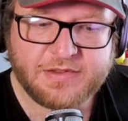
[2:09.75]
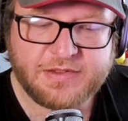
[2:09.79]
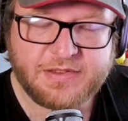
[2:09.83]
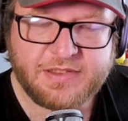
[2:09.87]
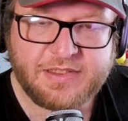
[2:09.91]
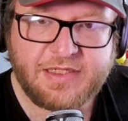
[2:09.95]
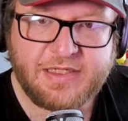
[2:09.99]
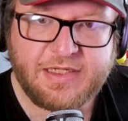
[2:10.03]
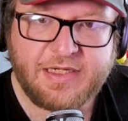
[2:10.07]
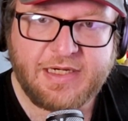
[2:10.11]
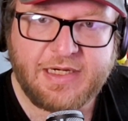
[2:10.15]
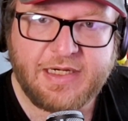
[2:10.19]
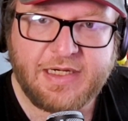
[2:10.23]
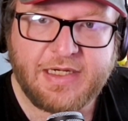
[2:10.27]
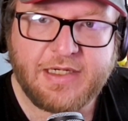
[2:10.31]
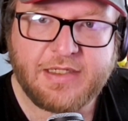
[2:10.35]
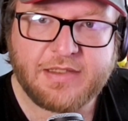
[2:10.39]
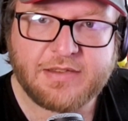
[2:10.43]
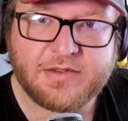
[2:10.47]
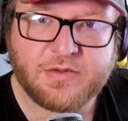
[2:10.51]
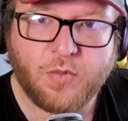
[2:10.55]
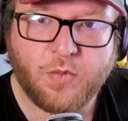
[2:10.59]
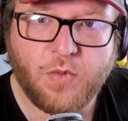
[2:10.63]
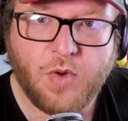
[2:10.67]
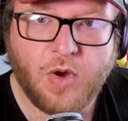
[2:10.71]
She
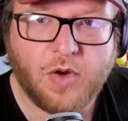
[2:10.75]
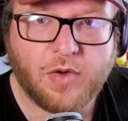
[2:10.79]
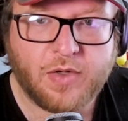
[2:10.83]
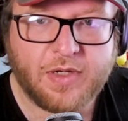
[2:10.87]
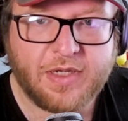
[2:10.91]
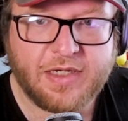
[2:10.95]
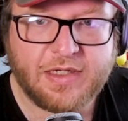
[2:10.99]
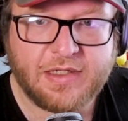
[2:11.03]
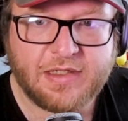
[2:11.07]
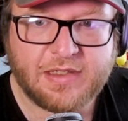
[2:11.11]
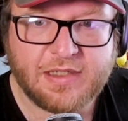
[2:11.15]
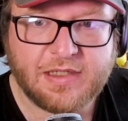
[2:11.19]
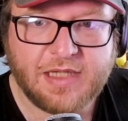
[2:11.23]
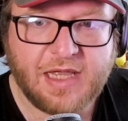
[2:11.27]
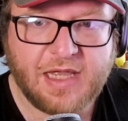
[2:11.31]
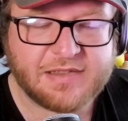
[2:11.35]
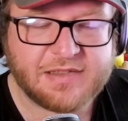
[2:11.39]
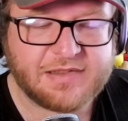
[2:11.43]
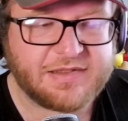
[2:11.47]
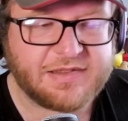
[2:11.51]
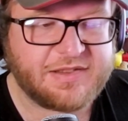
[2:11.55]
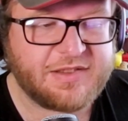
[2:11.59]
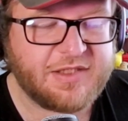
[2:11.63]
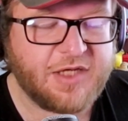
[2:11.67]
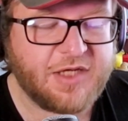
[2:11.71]
needs a walk-in
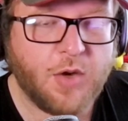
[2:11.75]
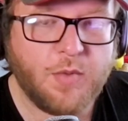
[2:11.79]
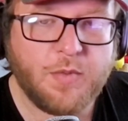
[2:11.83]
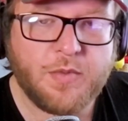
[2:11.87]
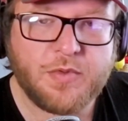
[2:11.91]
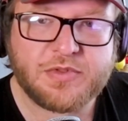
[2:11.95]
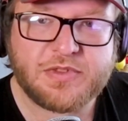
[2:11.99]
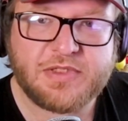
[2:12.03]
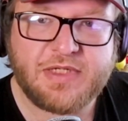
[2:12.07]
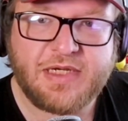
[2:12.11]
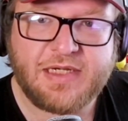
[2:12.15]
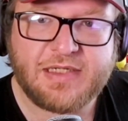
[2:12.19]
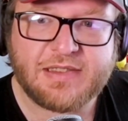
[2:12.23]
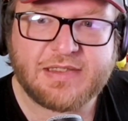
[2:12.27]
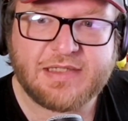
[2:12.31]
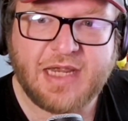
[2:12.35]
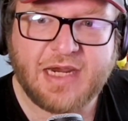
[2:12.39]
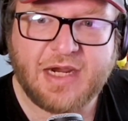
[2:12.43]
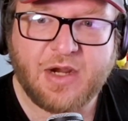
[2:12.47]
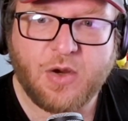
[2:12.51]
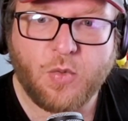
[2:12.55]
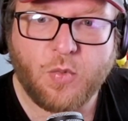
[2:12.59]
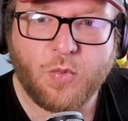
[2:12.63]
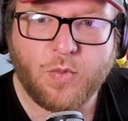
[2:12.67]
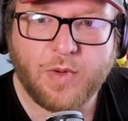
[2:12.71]
closet. She almost needs
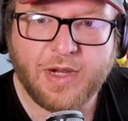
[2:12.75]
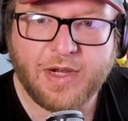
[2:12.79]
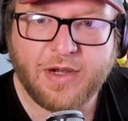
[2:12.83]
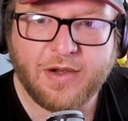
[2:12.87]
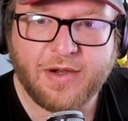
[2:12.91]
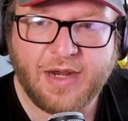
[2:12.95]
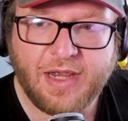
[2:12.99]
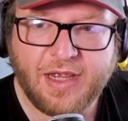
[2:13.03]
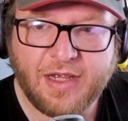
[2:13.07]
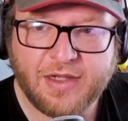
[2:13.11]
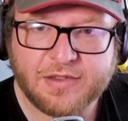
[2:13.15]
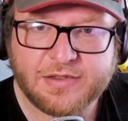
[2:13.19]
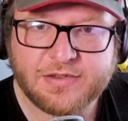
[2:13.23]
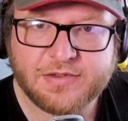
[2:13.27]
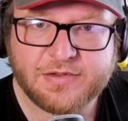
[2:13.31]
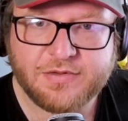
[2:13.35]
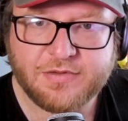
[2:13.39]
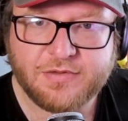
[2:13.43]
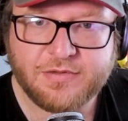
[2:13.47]
like a warehouse